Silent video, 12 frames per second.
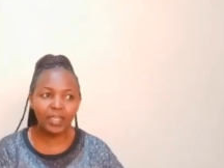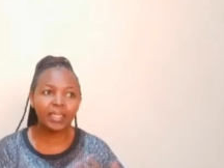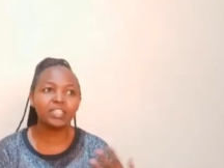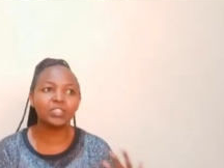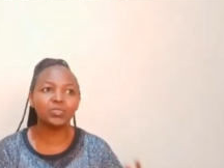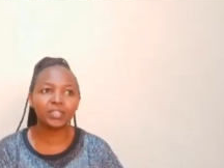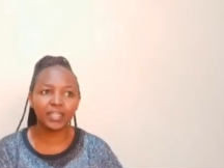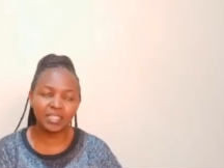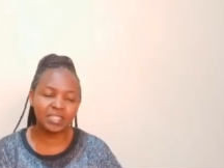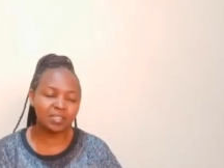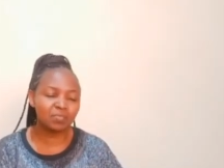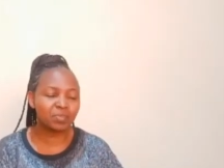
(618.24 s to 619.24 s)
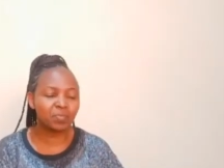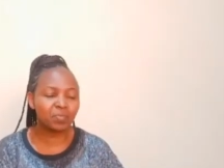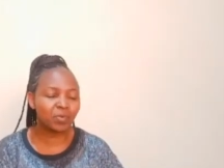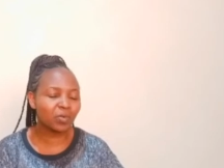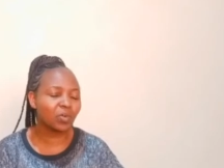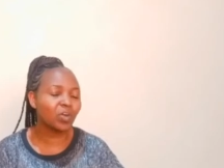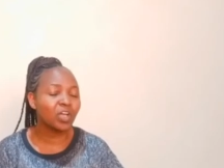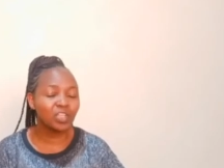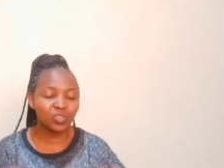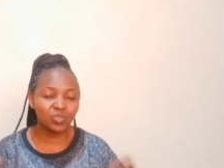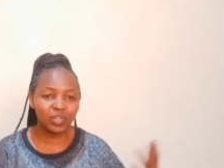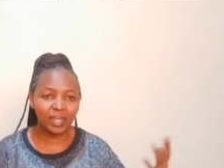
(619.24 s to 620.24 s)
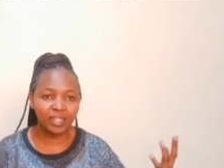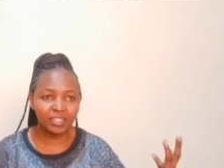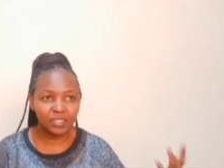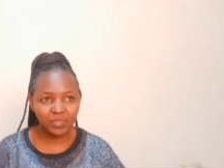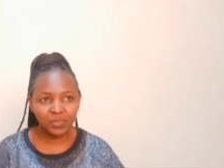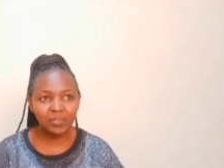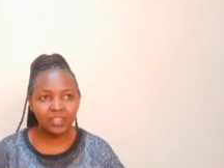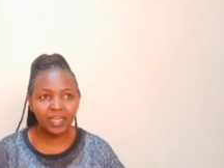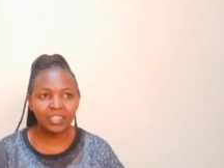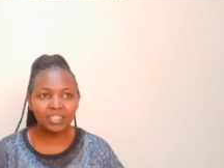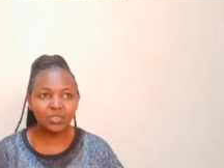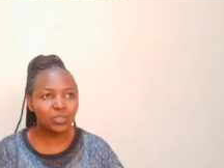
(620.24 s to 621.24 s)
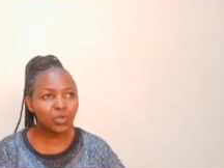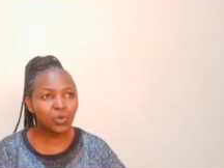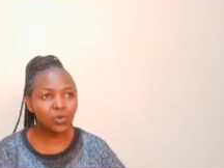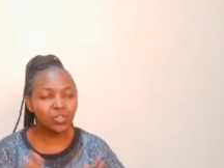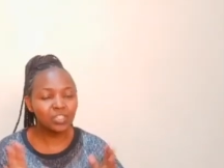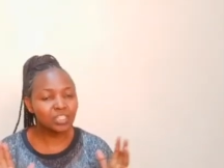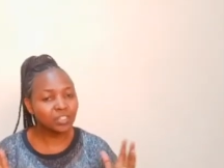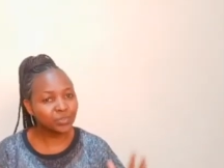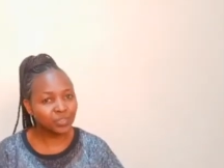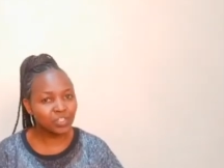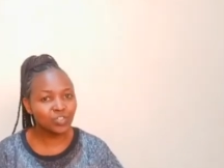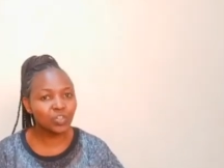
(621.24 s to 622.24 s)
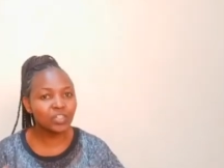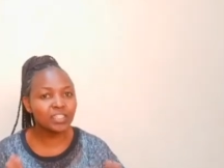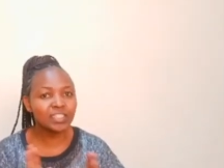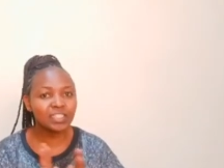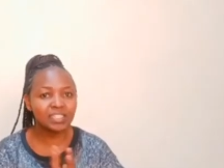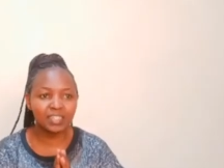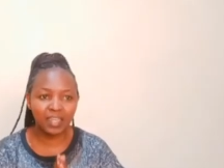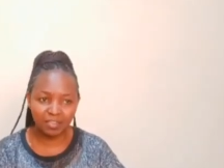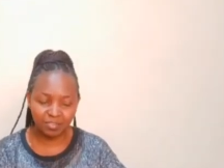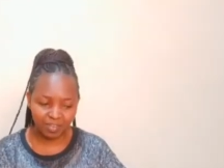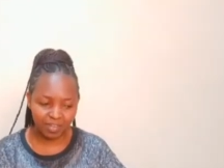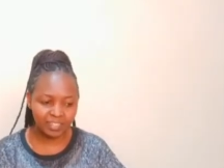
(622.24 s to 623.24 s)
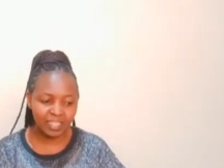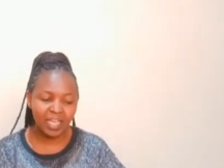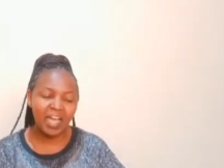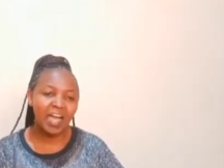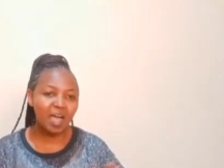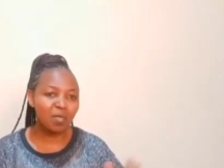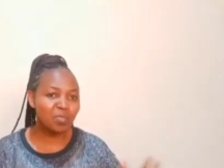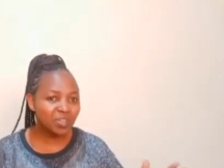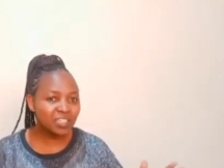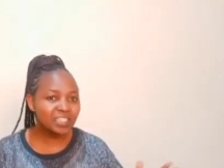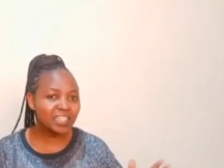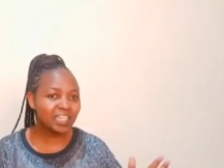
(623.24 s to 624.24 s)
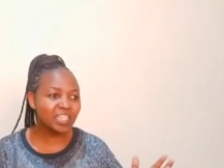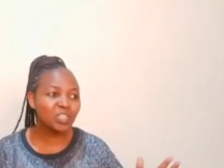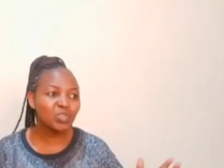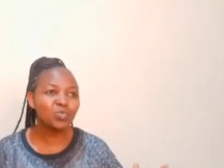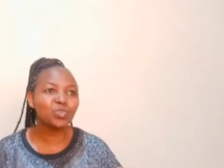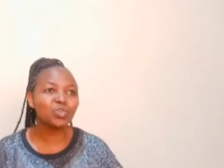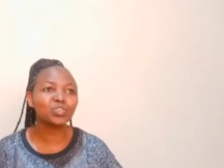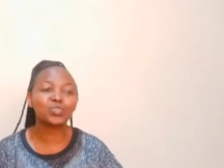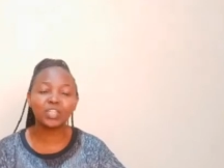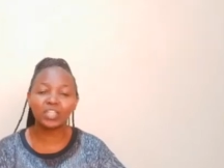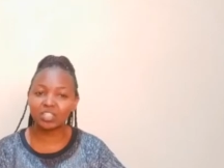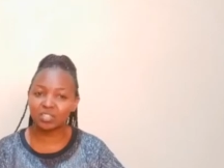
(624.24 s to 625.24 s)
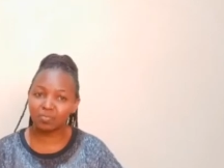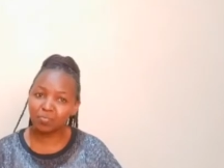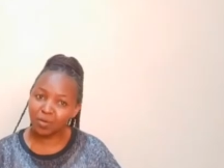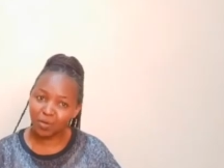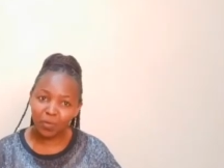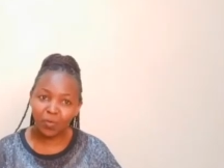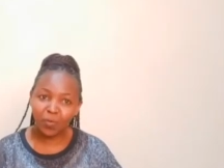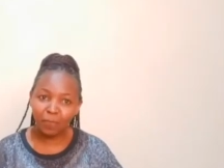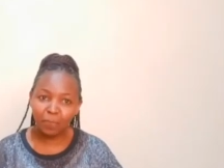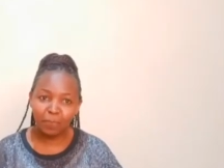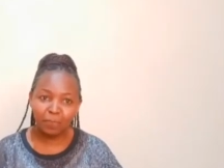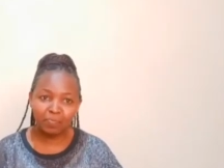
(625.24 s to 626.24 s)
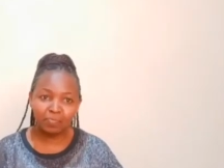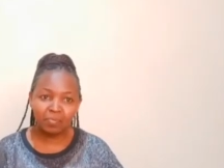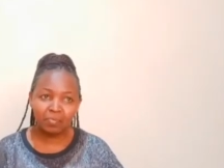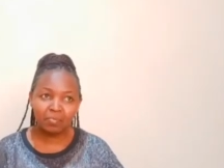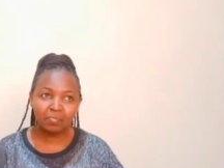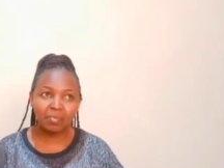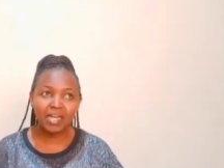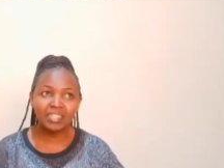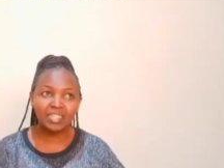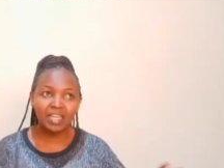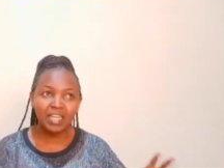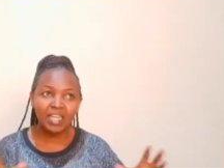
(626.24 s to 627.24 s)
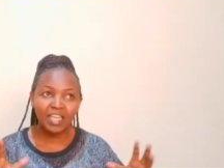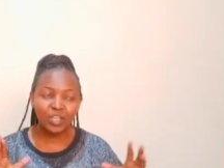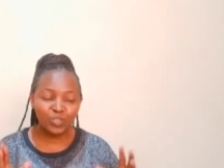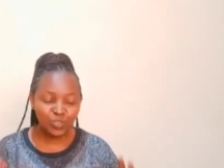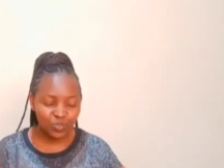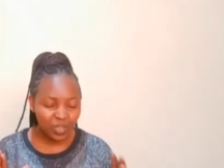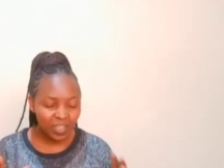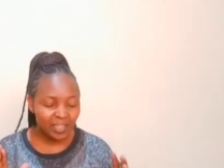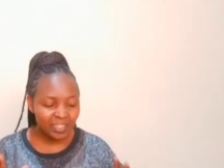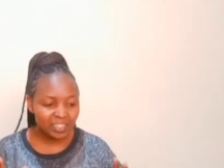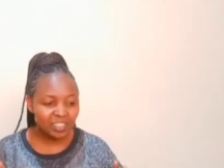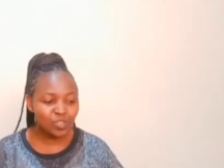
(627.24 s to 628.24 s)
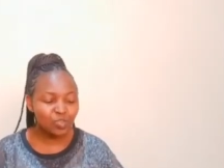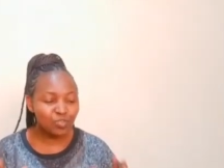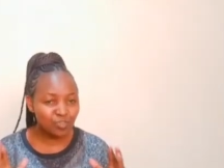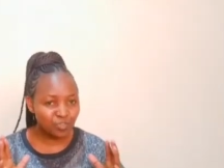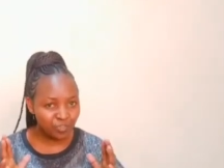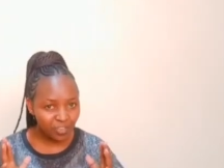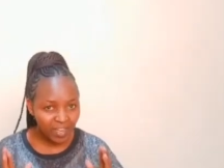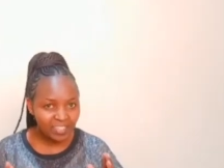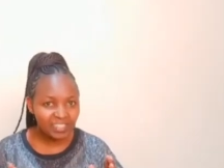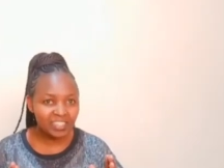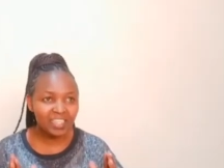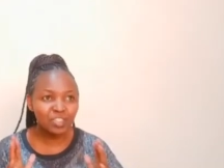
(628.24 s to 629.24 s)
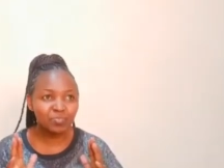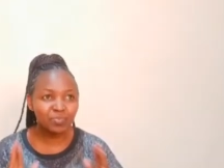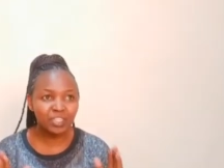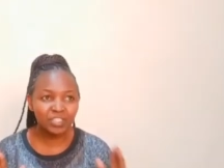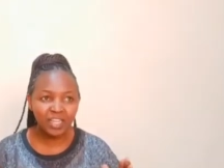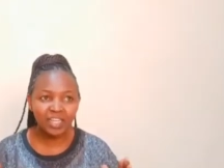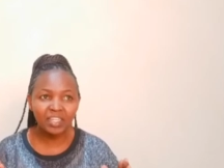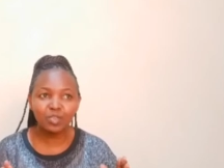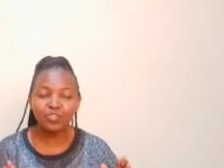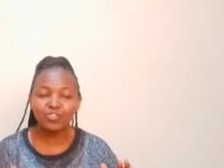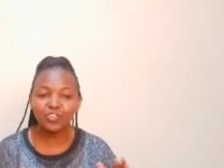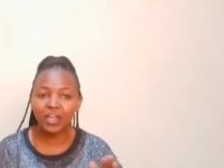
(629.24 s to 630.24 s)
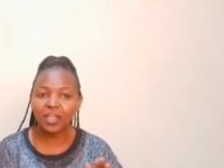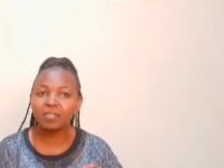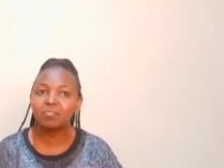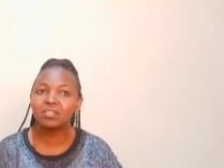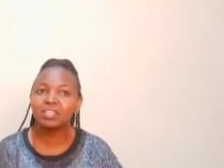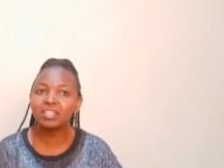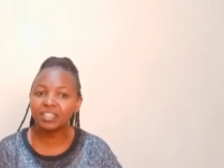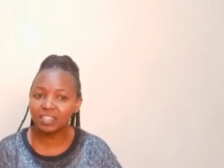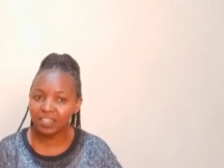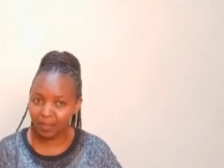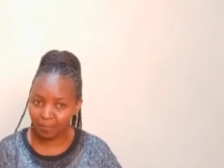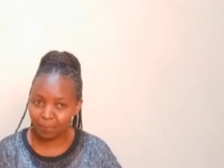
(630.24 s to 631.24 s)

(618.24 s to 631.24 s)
educating people, you can do that. You know, content creation is diverse. I'm not telling you not to explore, but ensure that you first, especially if you are a beginner,